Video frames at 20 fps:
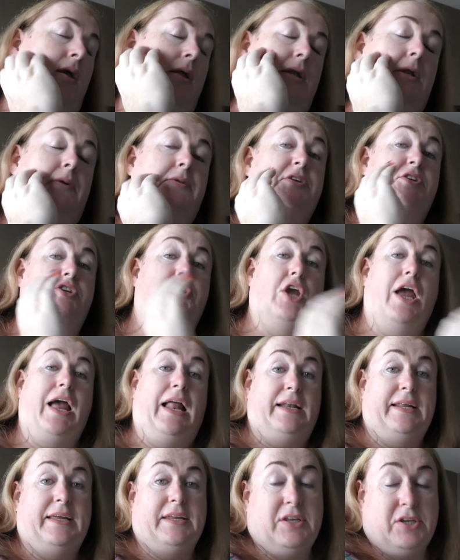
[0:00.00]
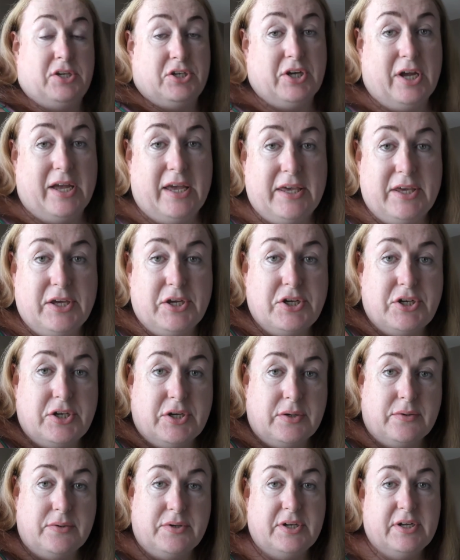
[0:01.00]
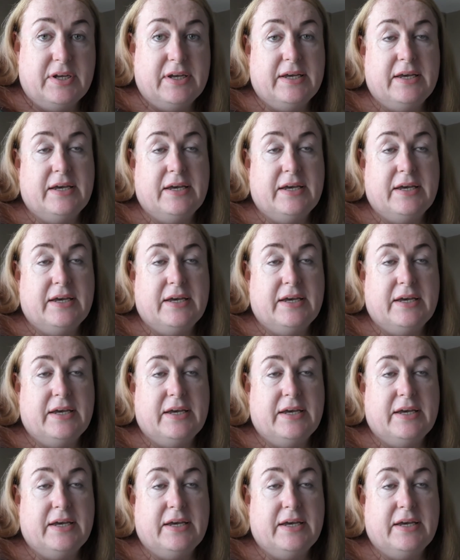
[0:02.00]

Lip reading: Now, the challenge I issued